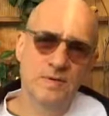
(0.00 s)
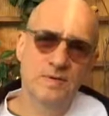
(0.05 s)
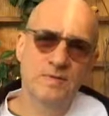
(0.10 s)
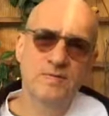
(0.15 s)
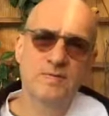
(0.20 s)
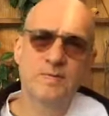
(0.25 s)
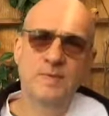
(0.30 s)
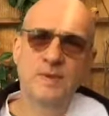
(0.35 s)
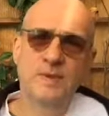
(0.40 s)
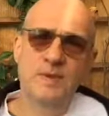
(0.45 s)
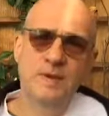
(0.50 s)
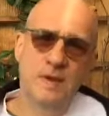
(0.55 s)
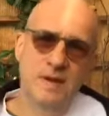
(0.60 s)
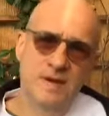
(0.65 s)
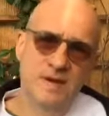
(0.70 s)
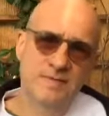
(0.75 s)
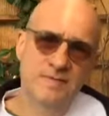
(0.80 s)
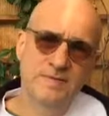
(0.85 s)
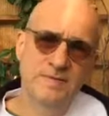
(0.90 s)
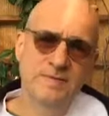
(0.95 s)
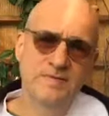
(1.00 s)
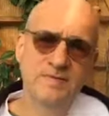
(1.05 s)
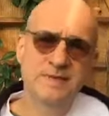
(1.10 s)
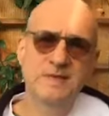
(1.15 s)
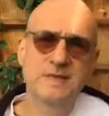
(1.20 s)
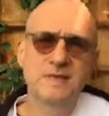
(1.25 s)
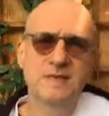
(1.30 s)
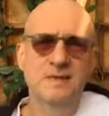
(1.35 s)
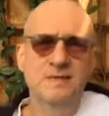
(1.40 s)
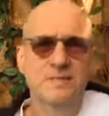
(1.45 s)
of being loved, of
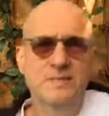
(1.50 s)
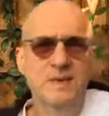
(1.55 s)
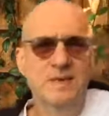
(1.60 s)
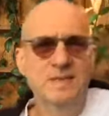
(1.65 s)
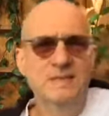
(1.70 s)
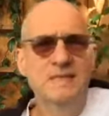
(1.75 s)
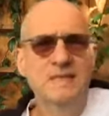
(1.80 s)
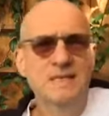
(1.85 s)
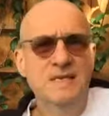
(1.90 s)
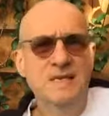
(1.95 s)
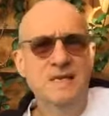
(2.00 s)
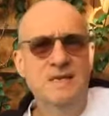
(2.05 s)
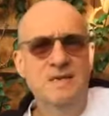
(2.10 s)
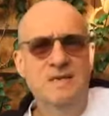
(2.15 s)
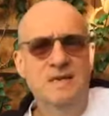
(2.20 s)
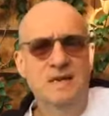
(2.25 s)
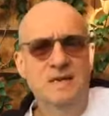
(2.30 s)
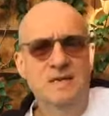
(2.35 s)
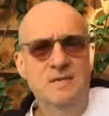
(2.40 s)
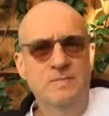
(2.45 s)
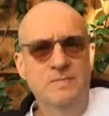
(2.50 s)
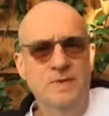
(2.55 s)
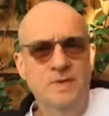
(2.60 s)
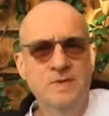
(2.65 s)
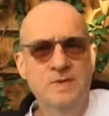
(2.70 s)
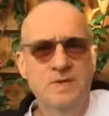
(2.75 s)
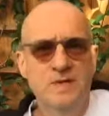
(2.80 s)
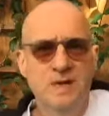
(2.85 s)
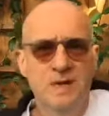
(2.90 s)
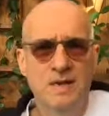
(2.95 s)
being seen and
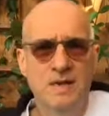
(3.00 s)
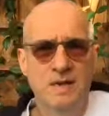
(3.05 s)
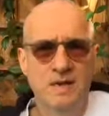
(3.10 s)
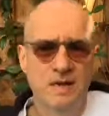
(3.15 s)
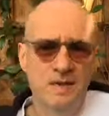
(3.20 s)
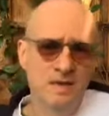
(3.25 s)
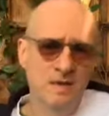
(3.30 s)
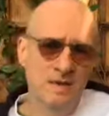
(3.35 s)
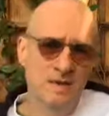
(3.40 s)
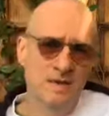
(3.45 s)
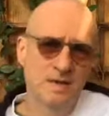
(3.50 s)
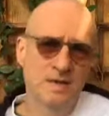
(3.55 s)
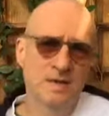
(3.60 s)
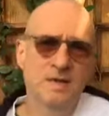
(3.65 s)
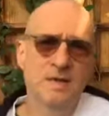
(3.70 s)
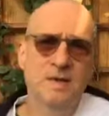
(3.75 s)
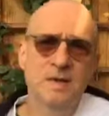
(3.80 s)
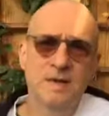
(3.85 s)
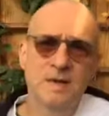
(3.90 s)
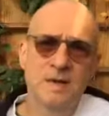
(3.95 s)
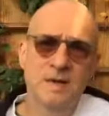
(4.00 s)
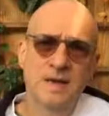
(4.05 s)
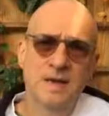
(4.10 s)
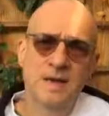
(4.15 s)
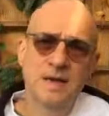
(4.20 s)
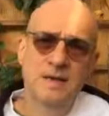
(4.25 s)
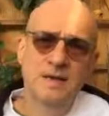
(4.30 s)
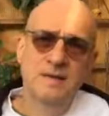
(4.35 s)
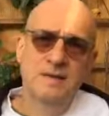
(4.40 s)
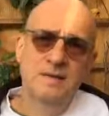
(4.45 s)
appreciated.
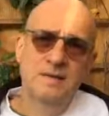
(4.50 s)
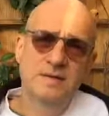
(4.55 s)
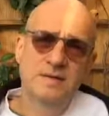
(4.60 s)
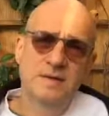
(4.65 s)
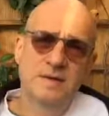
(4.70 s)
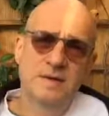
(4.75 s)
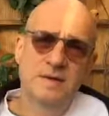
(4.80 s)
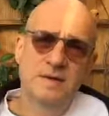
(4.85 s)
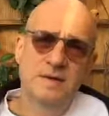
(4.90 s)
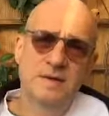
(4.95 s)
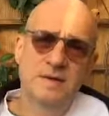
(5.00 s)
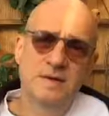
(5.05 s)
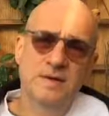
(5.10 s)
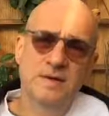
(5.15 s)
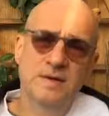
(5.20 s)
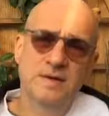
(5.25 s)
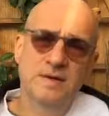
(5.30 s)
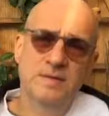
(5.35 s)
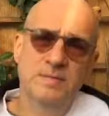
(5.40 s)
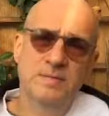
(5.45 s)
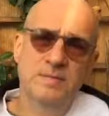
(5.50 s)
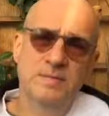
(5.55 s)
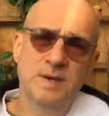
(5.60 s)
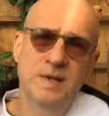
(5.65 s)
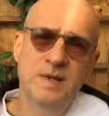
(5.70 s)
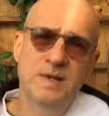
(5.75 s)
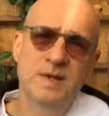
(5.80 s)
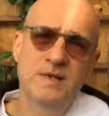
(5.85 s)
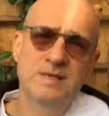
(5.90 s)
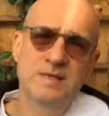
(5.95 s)
And
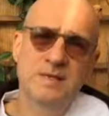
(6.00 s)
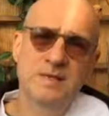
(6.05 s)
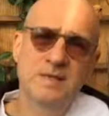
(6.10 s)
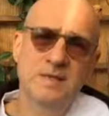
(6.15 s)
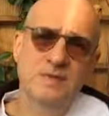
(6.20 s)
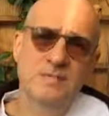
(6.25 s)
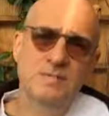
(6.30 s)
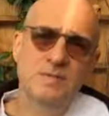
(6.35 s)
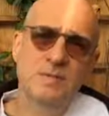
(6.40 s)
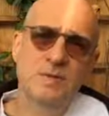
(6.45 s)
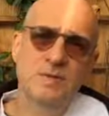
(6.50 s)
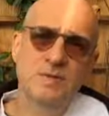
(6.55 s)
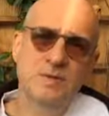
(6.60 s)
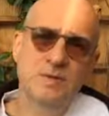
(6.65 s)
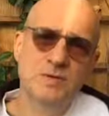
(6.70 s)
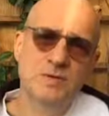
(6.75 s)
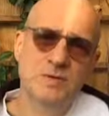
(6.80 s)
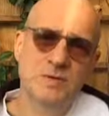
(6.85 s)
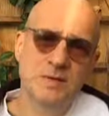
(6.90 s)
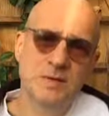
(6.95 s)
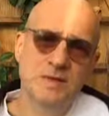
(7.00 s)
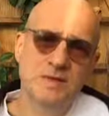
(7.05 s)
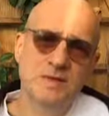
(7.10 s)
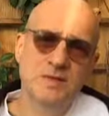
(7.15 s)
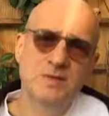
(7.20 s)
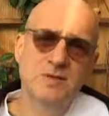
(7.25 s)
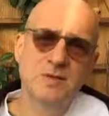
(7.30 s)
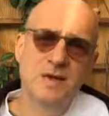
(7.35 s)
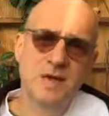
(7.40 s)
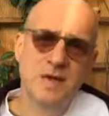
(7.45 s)
because it's a mutual
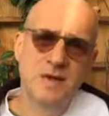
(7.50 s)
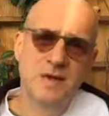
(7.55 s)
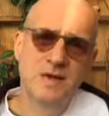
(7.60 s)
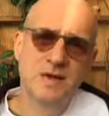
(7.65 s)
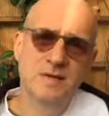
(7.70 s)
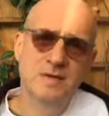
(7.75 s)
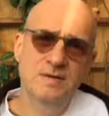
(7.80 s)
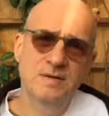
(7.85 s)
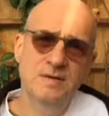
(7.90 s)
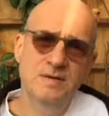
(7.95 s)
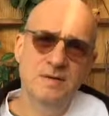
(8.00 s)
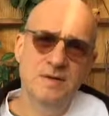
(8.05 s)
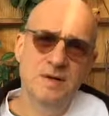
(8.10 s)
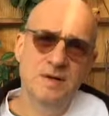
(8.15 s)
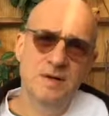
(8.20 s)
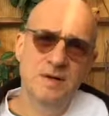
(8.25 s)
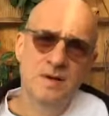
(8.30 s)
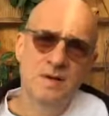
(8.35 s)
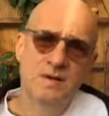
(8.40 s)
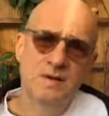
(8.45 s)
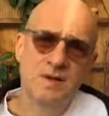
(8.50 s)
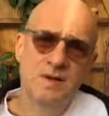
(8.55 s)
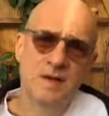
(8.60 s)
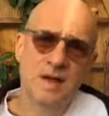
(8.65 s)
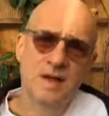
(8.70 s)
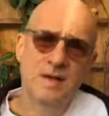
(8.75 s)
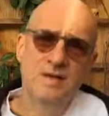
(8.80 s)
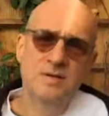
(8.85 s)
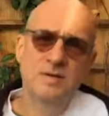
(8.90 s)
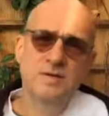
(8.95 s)
exchange, the
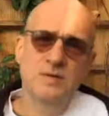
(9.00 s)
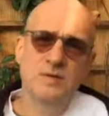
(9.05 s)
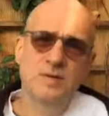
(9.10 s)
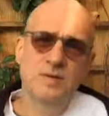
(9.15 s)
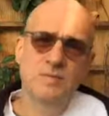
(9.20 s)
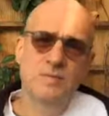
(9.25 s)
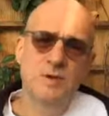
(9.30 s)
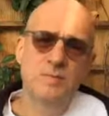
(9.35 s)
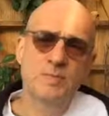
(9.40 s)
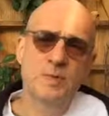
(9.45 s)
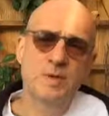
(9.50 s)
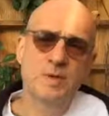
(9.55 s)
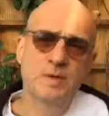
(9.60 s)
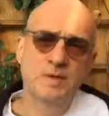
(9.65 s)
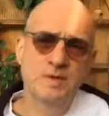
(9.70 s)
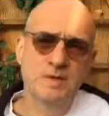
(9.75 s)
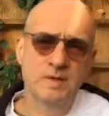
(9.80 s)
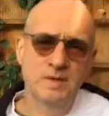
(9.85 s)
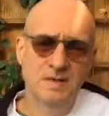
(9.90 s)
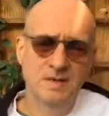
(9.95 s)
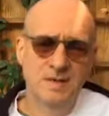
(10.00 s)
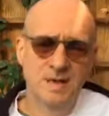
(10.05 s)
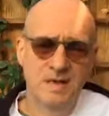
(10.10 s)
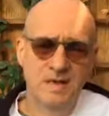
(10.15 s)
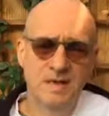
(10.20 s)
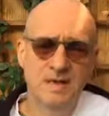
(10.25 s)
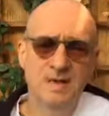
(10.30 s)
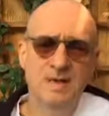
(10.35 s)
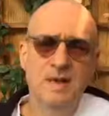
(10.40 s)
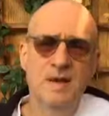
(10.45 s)
energy that we put into
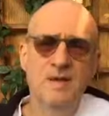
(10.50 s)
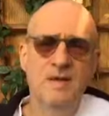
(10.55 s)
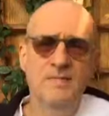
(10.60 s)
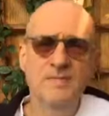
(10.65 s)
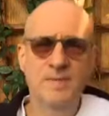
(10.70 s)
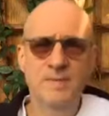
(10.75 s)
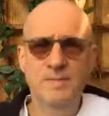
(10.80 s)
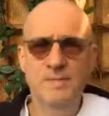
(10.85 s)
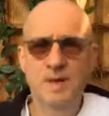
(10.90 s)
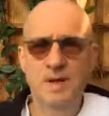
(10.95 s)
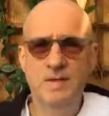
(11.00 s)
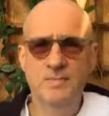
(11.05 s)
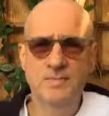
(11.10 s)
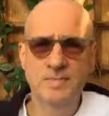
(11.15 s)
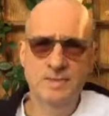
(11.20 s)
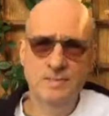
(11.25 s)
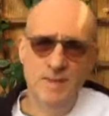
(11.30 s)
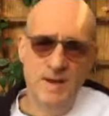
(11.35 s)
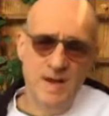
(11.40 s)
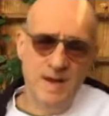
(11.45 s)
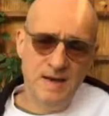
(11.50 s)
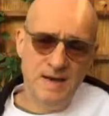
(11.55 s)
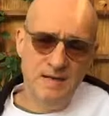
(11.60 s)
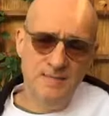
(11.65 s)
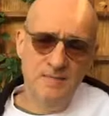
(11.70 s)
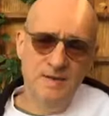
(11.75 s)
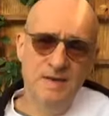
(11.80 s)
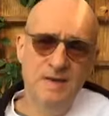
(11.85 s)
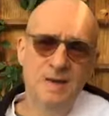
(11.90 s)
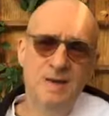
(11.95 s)
taking care of them comes back
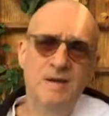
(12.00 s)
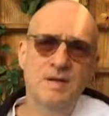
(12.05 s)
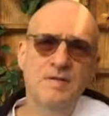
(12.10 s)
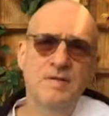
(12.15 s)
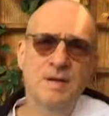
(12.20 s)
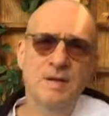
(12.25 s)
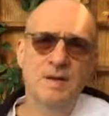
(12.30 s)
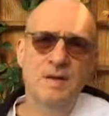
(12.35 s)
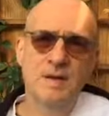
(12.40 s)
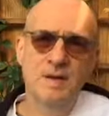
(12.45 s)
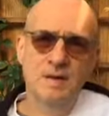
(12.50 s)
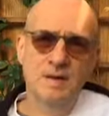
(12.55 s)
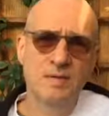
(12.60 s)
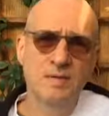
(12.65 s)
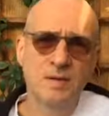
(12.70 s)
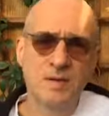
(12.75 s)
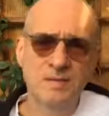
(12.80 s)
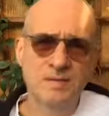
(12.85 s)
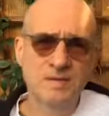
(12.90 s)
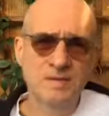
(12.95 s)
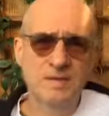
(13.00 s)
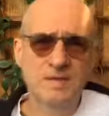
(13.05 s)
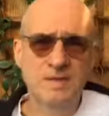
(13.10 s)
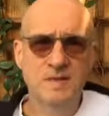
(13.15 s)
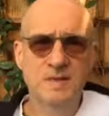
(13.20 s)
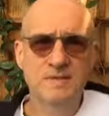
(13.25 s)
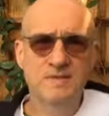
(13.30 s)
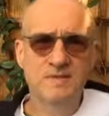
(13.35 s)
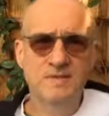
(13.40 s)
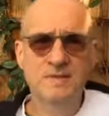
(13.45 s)
in the care that we
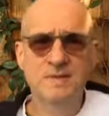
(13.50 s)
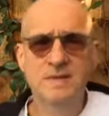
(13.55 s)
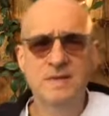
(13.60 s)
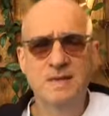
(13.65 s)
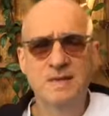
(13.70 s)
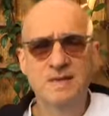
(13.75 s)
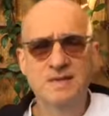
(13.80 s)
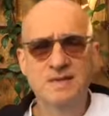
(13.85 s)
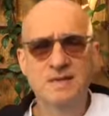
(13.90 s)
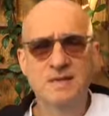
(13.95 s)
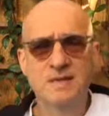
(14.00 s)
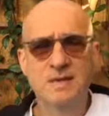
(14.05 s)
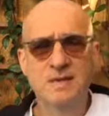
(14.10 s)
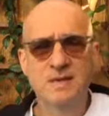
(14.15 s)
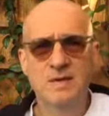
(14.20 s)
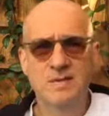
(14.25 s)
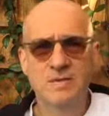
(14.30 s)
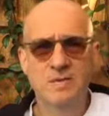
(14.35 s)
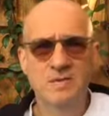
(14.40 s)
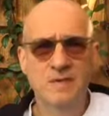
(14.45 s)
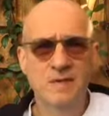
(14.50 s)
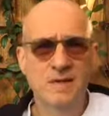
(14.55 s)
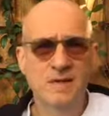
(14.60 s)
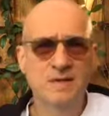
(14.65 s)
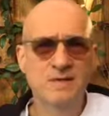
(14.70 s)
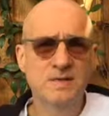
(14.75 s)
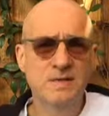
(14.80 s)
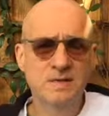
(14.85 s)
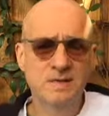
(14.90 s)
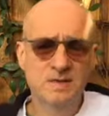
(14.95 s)
receive. In insecure
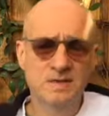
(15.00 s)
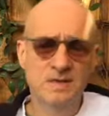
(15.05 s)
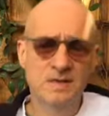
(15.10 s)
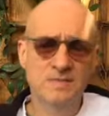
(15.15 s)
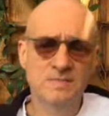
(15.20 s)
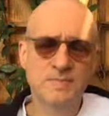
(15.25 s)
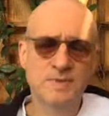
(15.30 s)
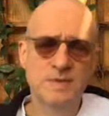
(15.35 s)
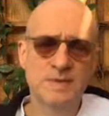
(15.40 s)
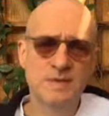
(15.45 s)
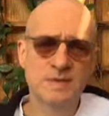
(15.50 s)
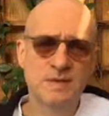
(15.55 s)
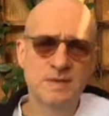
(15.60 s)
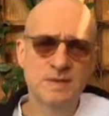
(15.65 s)
relationships,